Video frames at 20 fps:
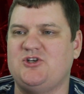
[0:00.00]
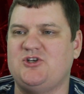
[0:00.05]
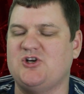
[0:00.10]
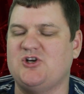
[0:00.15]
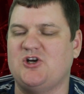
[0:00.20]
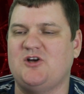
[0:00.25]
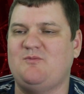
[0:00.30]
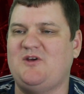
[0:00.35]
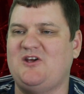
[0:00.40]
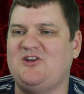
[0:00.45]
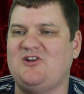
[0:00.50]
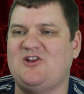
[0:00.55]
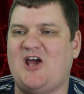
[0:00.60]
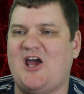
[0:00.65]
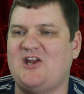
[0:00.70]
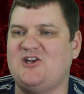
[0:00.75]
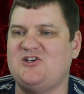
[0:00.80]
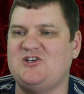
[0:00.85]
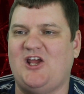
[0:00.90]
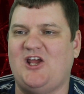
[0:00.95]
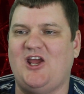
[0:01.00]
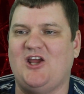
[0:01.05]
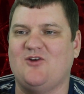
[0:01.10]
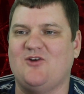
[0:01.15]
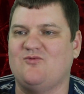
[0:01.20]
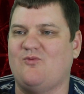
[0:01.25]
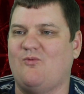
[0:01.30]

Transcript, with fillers: derby that dick